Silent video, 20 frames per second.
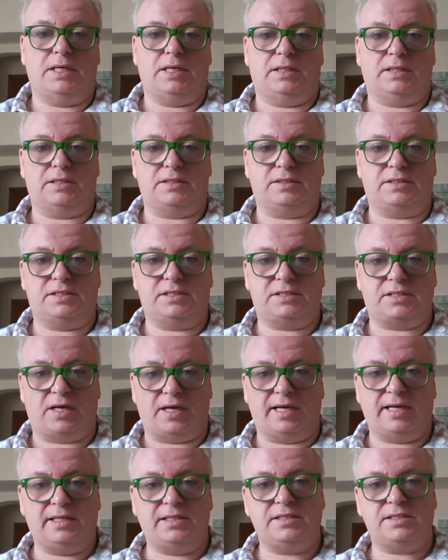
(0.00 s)
that
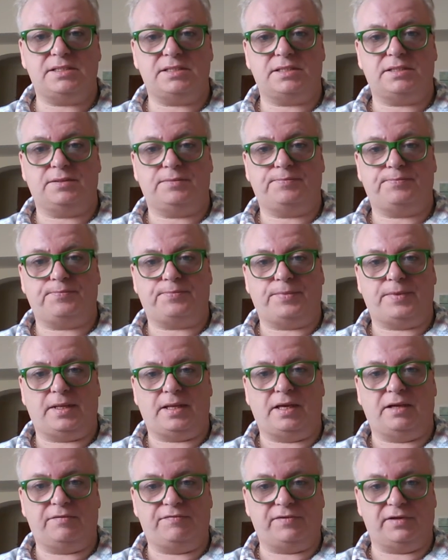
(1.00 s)
science
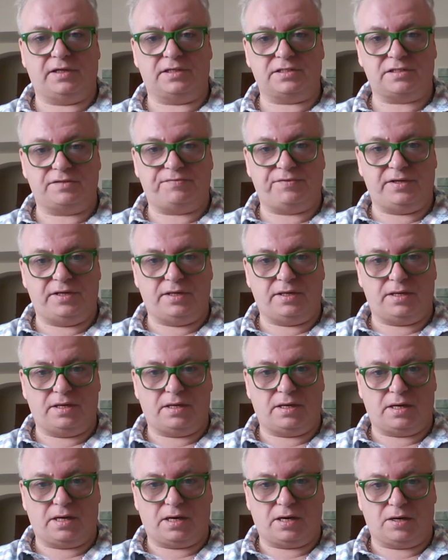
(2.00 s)
and philosophy
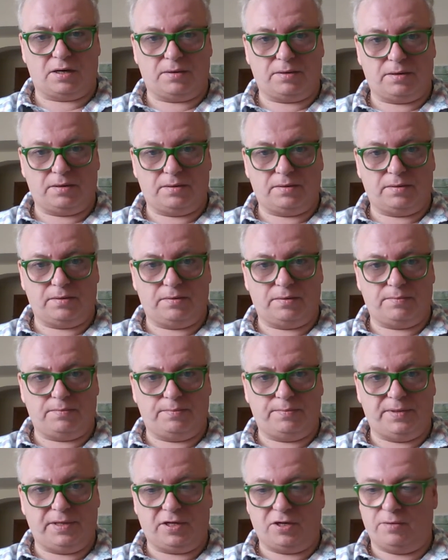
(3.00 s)
are
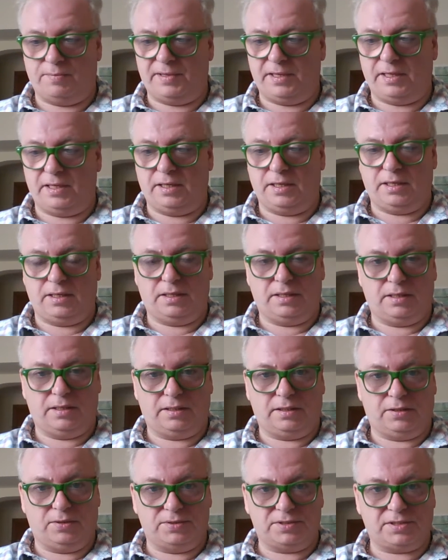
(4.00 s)
becoming
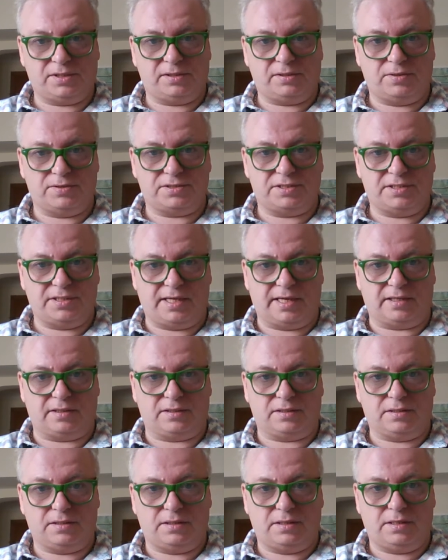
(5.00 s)
closer and closer
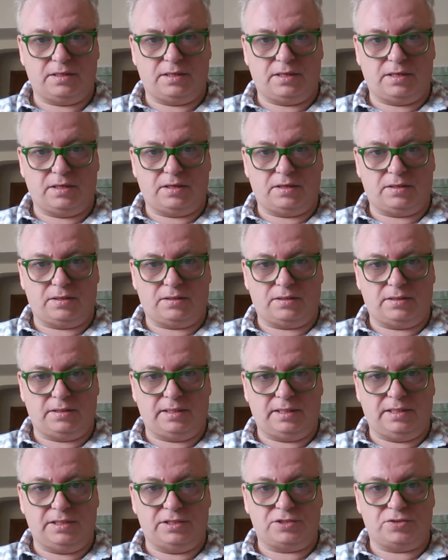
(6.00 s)
together
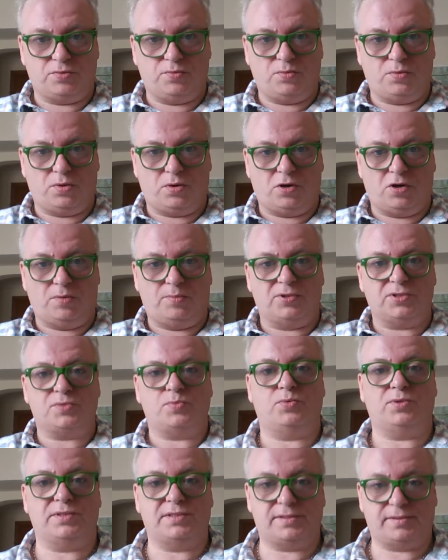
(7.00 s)
into
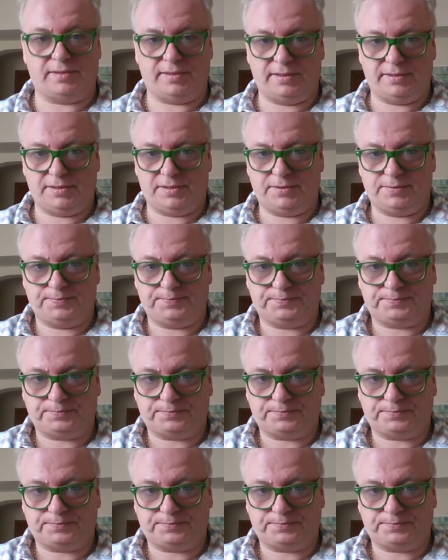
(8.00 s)
almost one science.